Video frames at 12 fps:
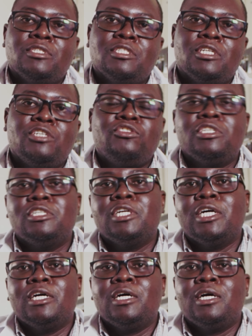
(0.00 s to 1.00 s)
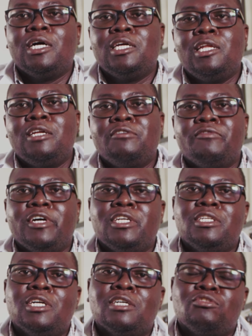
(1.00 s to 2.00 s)
rich in highly
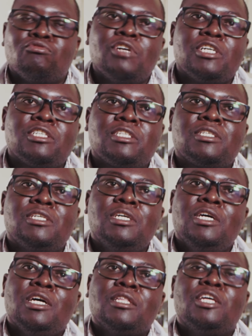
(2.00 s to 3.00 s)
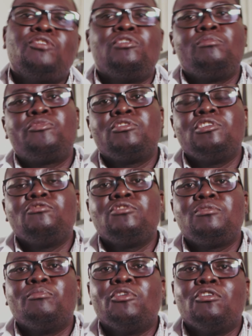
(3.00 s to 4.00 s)
refined sugars, then you will
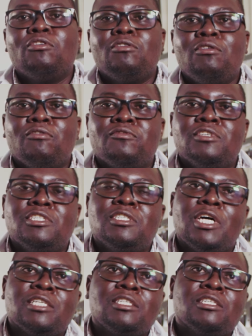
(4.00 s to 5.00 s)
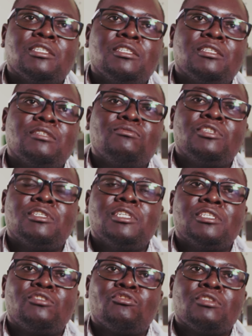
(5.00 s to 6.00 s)
produce more of these acids which
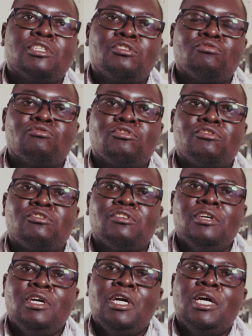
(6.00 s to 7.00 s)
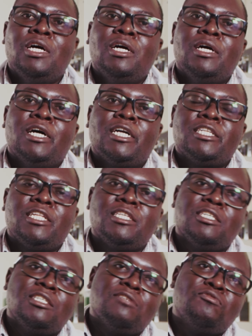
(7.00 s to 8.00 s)
destroy the tooth. Another
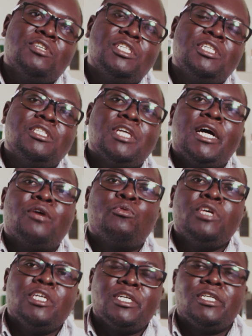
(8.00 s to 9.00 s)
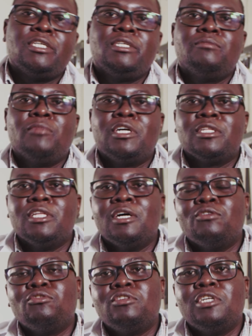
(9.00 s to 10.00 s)
thing is if your teeth are weak by their
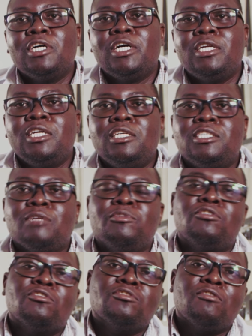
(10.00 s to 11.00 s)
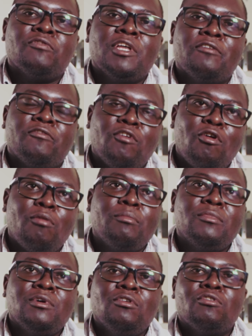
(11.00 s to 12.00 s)
own nature because of their
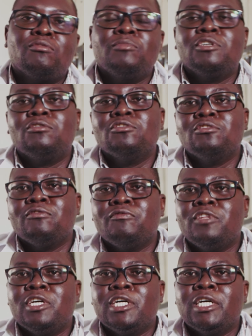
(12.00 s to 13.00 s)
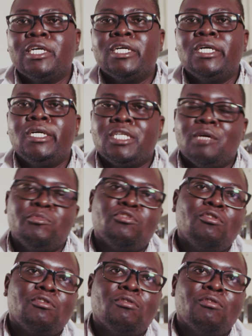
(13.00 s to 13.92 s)
form or because of their chemical